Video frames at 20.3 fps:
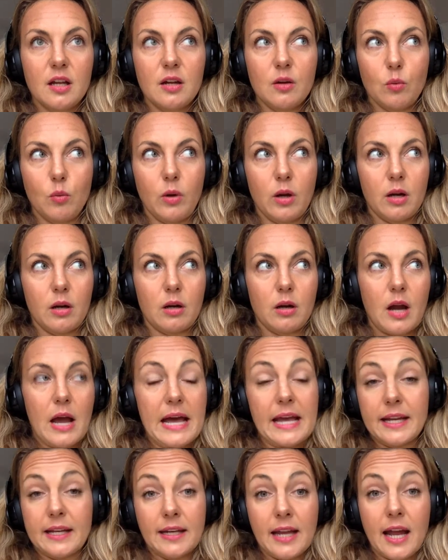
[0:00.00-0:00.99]
where
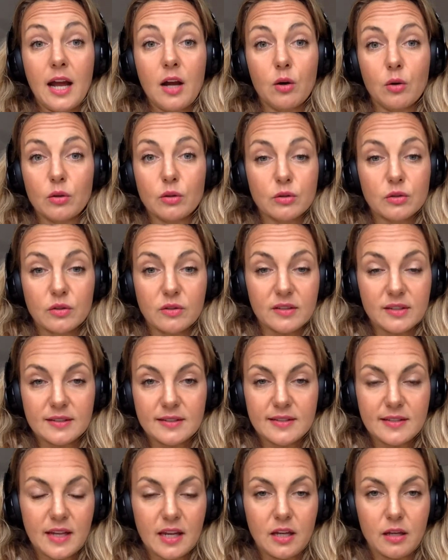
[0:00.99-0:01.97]
I now, and to
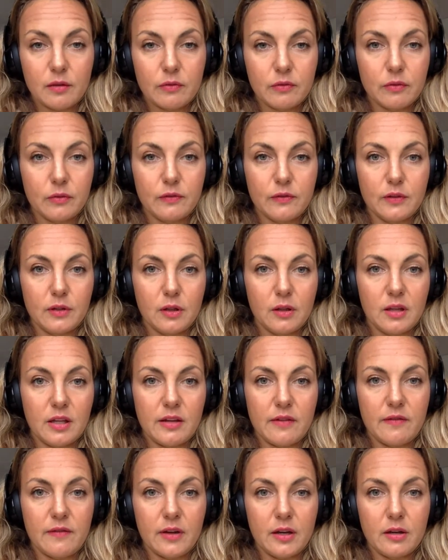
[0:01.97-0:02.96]
this day, fulfill
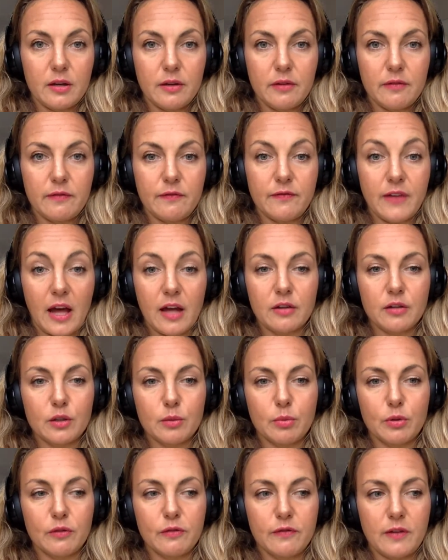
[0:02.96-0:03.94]
a very
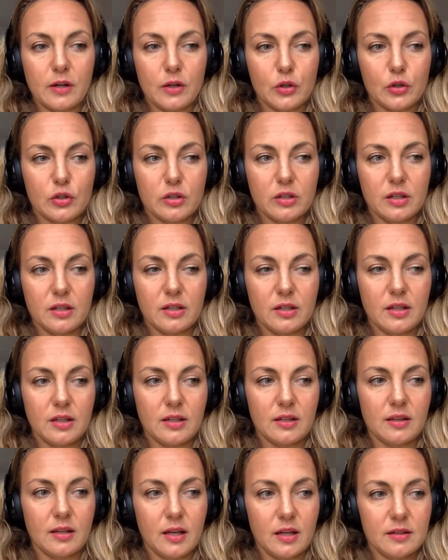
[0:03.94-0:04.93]
valuable function,
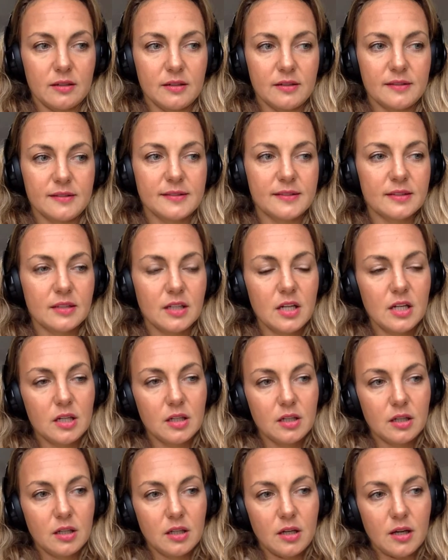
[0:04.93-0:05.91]
and that is
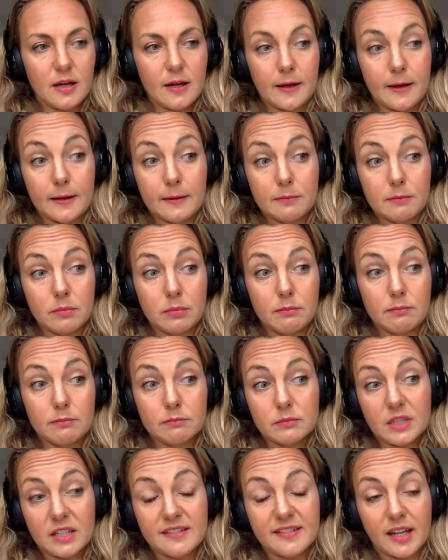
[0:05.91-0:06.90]

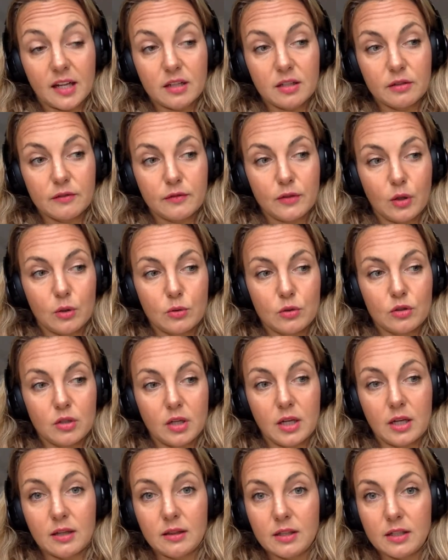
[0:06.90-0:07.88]
executive
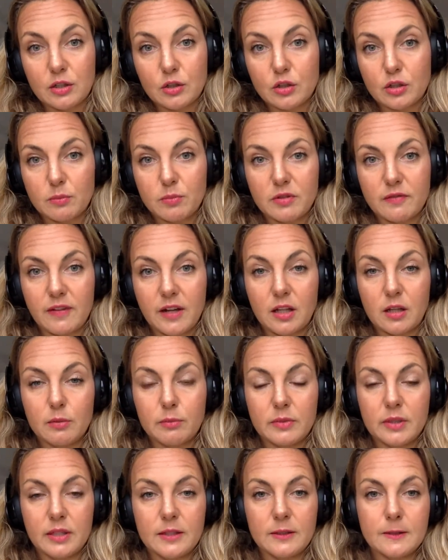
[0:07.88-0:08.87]
coaching, leadership
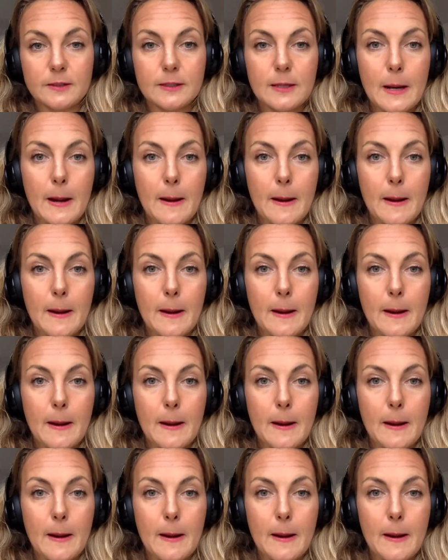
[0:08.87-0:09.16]
development,